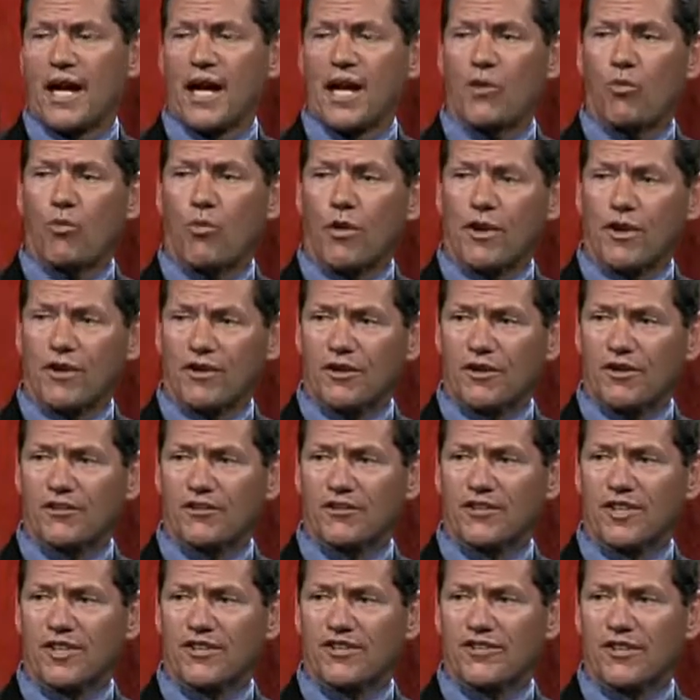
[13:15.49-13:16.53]
And one of those
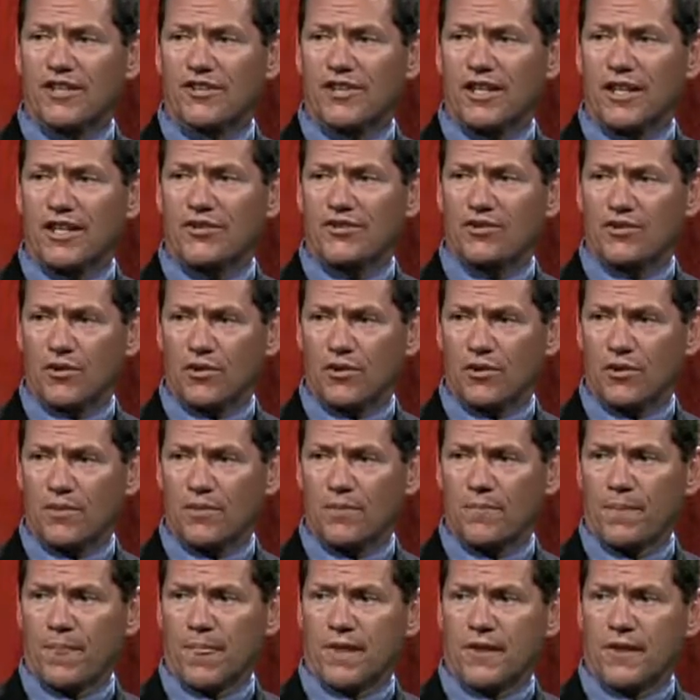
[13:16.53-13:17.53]
things that they do